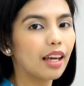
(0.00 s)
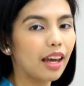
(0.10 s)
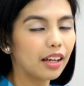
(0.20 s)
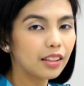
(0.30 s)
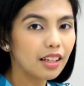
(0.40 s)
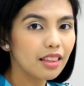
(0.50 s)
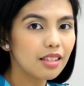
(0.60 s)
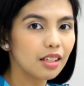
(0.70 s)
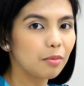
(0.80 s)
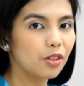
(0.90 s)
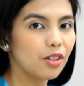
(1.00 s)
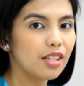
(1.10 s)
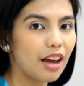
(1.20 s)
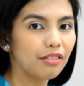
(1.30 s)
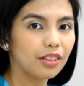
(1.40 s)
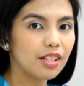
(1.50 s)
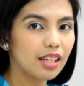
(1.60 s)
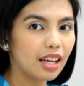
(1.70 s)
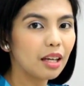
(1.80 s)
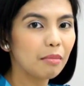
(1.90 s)
I read the scriptures after
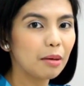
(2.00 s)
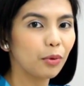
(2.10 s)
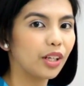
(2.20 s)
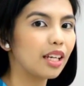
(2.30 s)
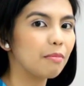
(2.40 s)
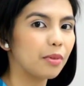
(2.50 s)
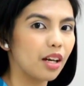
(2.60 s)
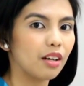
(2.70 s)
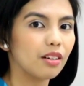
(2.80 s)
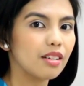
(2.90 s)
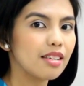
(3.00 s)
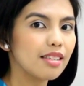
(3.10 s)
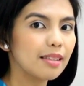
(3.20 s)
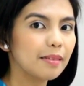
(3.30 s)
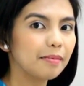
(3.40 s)
saying my morning prayers.